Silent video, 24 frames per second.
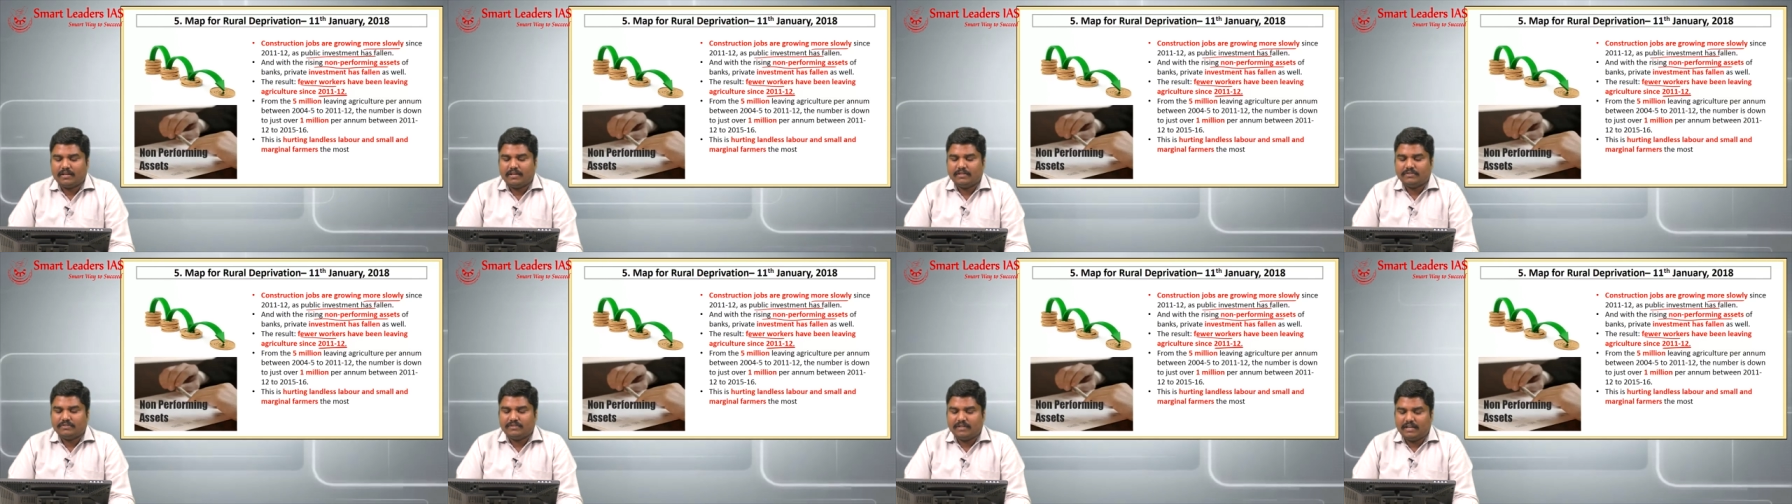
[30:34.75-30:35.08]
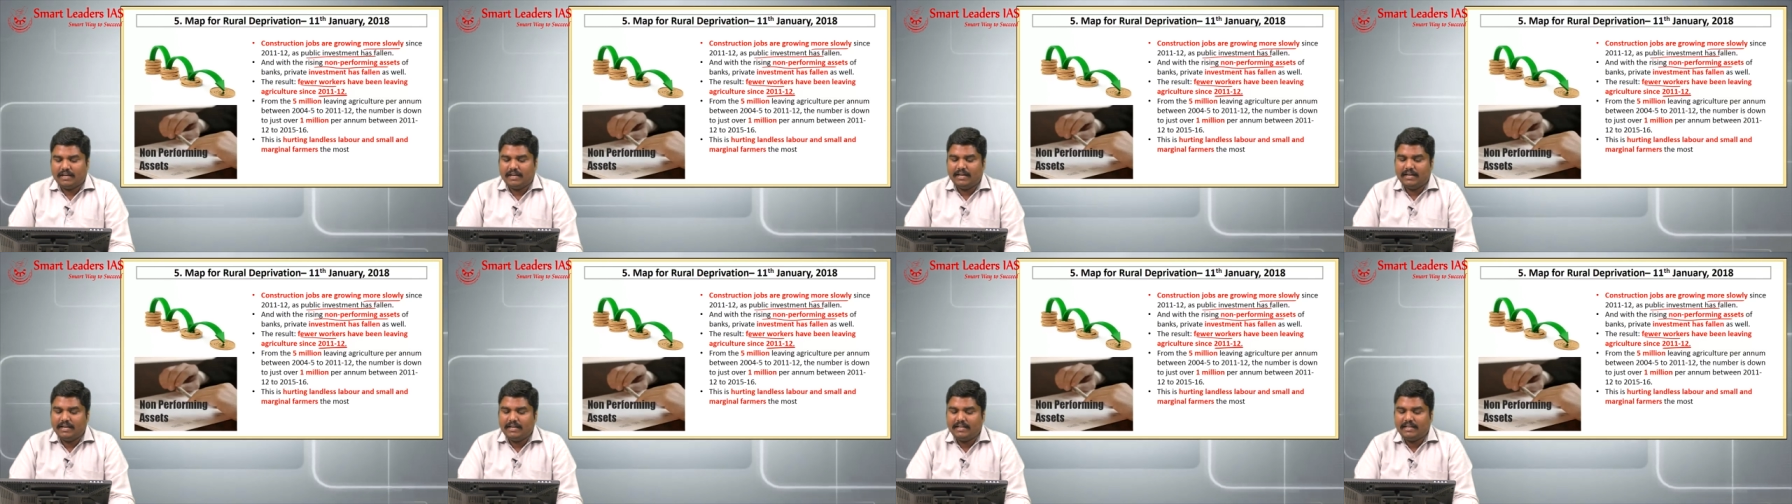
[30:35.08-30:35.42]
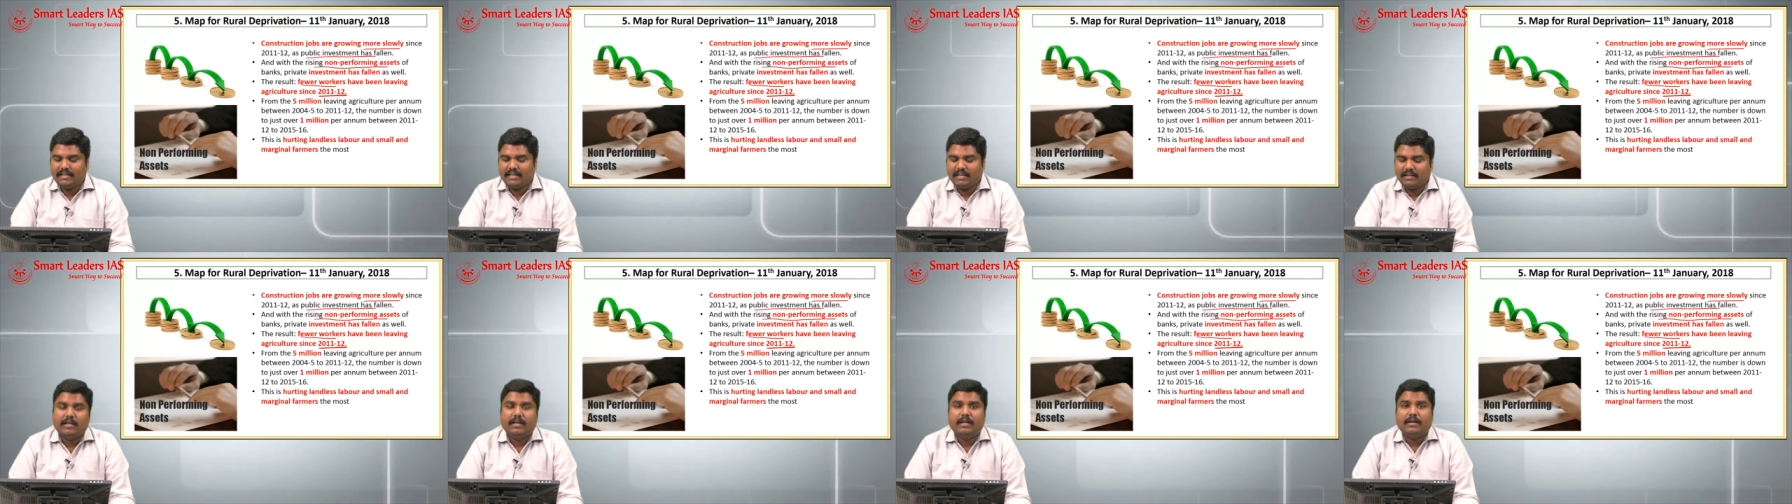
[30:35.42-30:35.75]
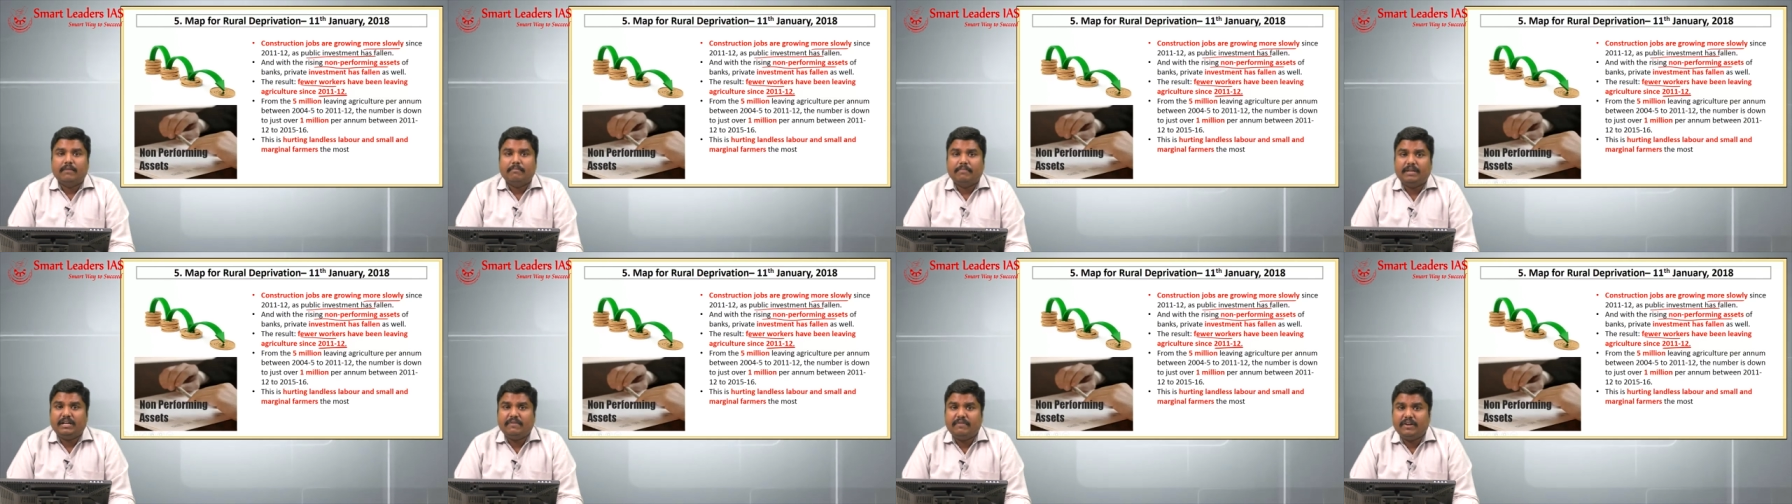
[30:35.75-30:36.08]
So earlier
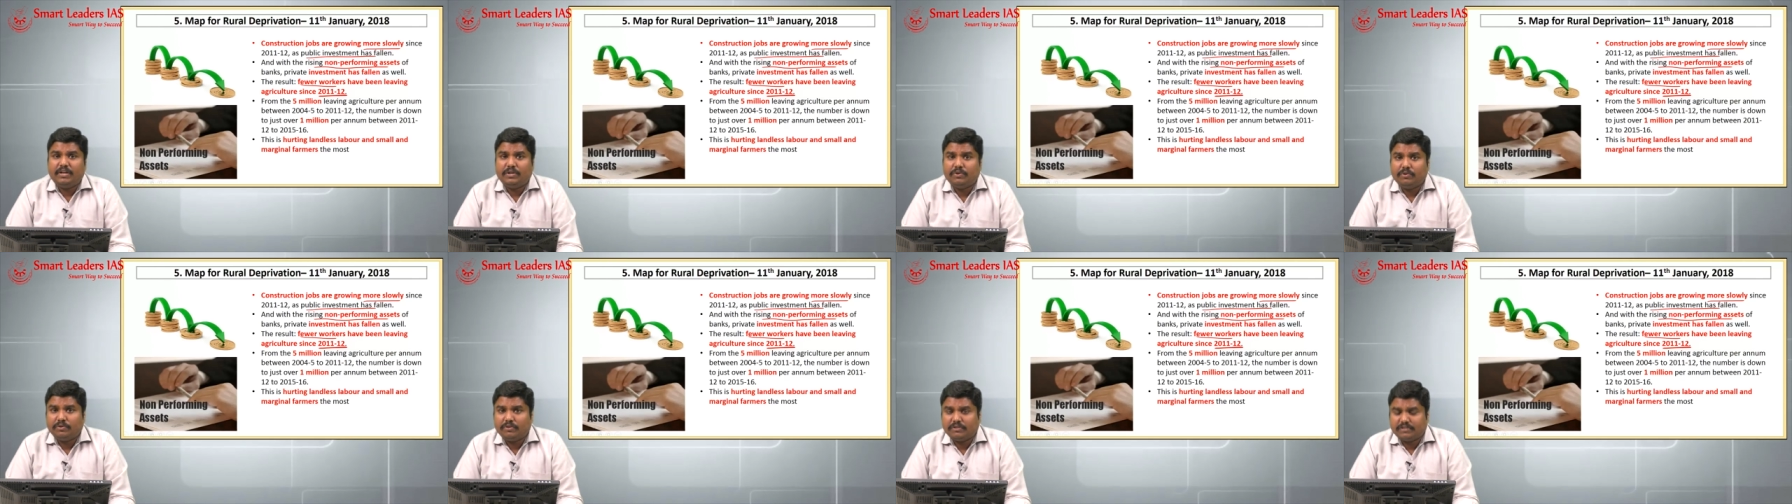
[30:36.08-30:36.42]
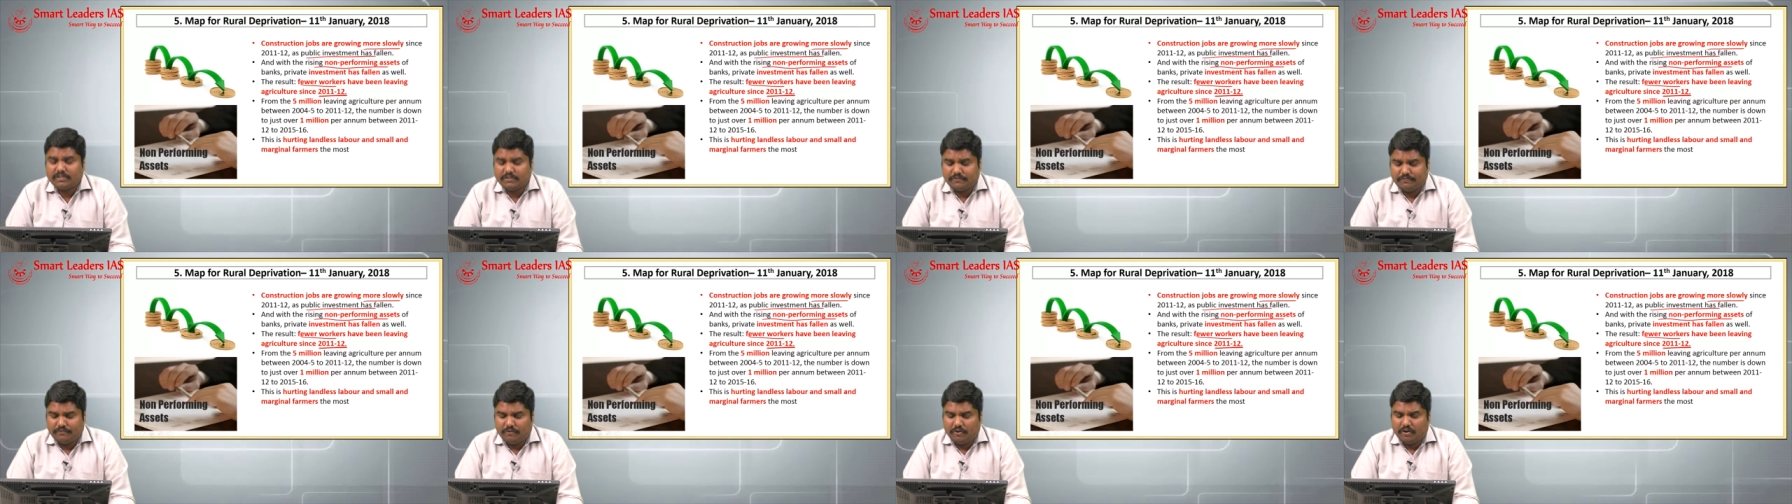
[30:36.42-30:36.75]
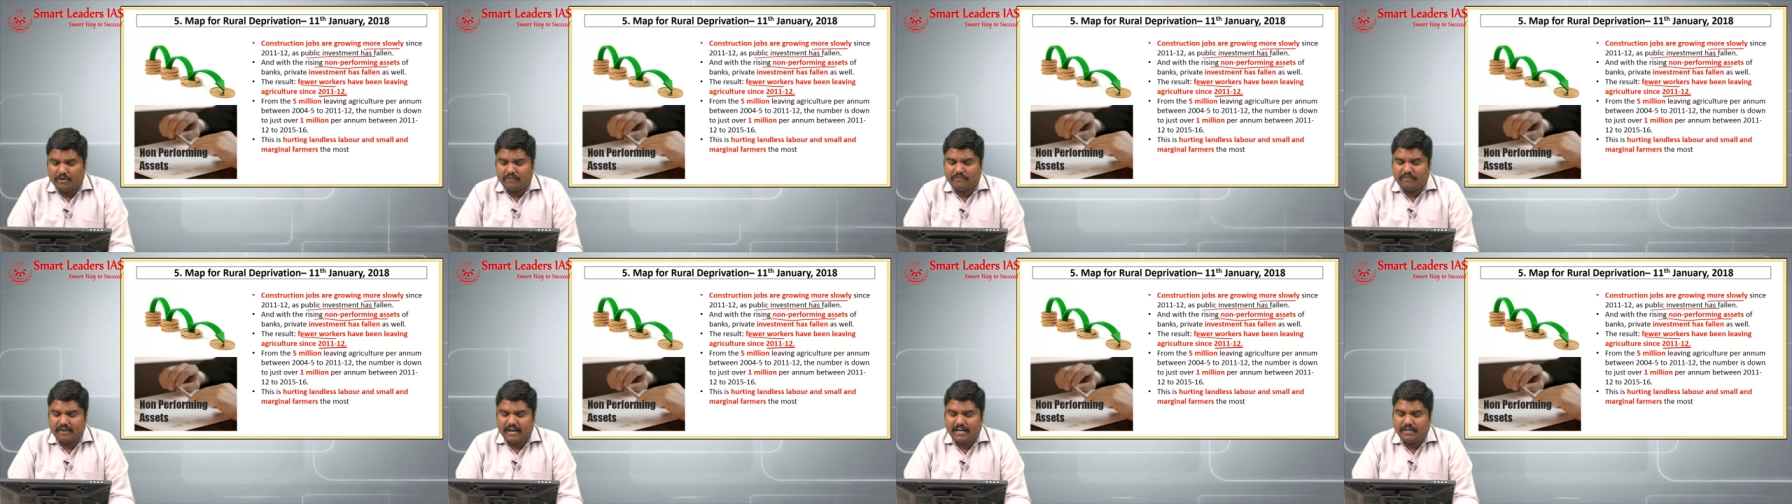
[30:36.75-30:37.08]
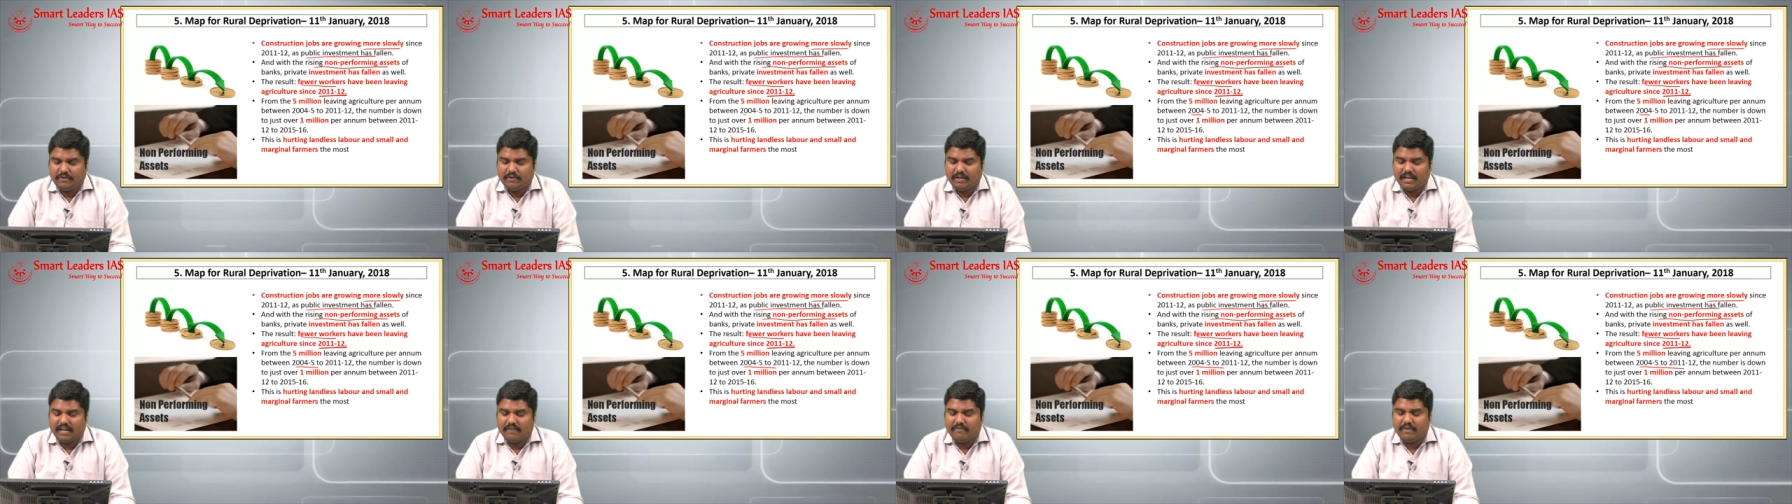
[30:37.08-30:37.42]
between 2004, 5
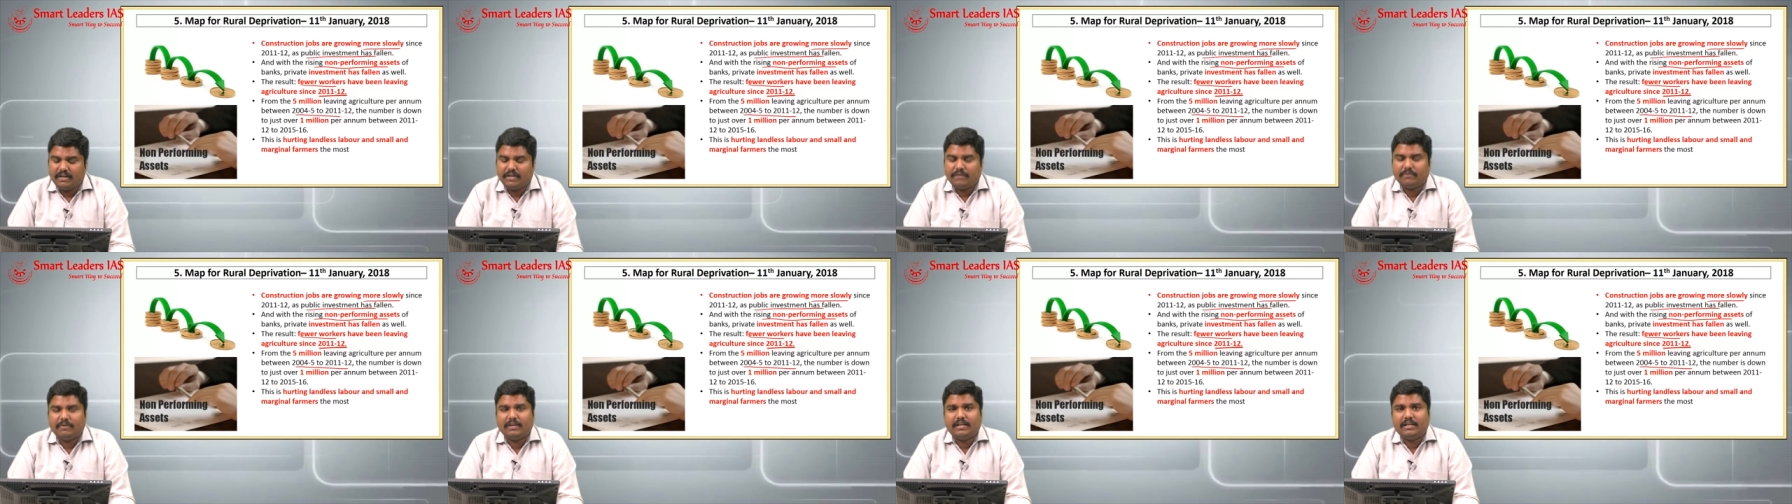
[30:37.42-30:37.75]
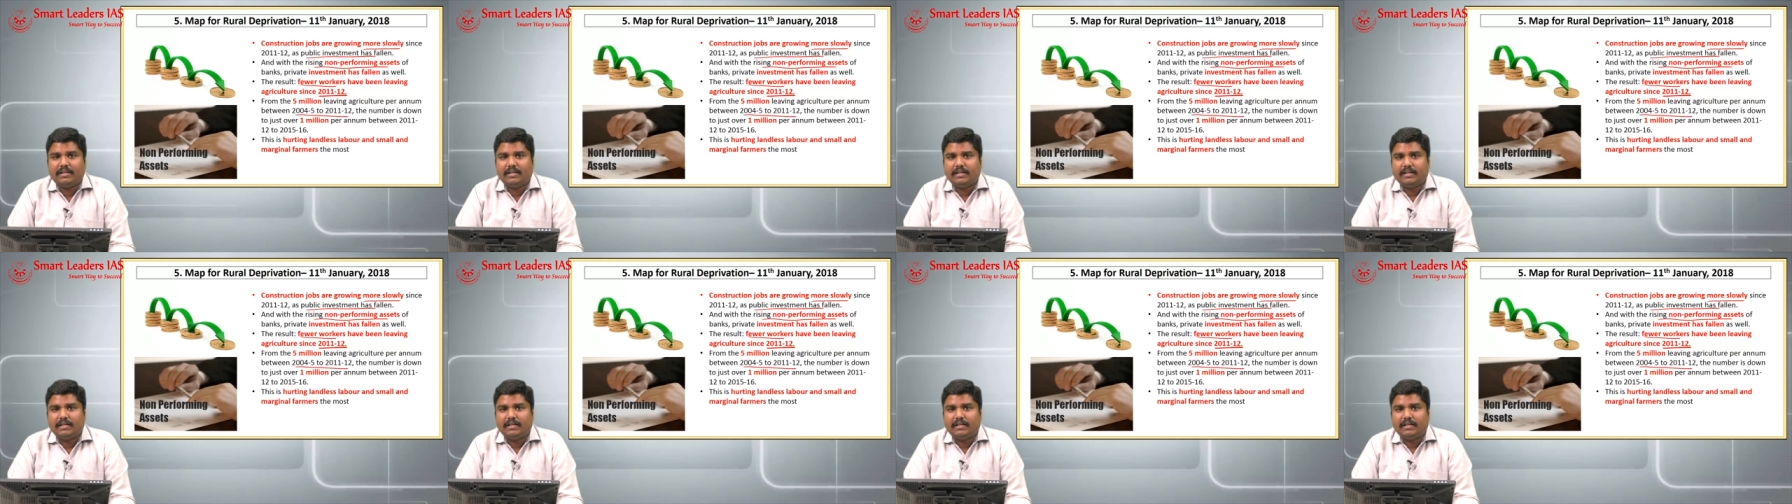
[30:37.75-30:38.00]
to 11, 12,